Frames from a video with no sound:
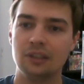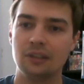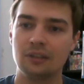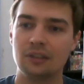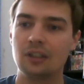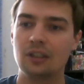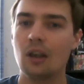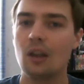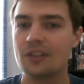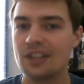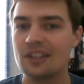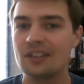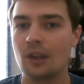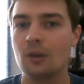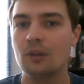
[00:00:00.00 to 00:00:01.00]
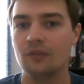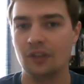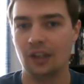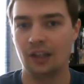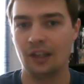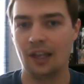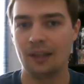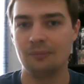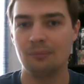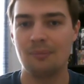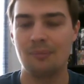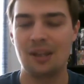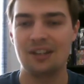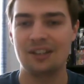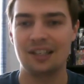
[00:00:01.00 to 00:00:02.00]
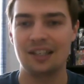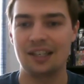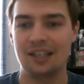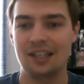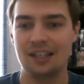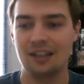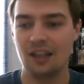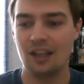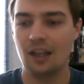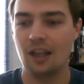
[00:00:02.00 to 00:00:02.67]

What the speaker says: glosses over and basically